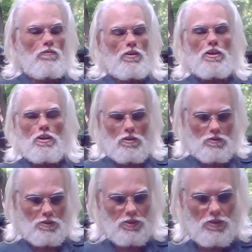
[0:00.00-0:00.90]

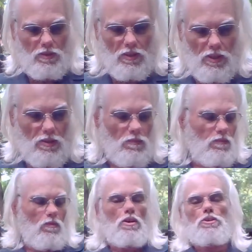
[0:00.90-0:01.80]
videos, it
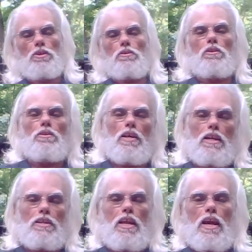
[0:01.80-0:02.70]
was under
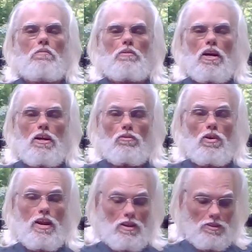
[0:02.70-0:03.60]
that damn guy
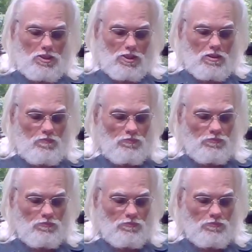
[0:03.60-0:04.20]
rants.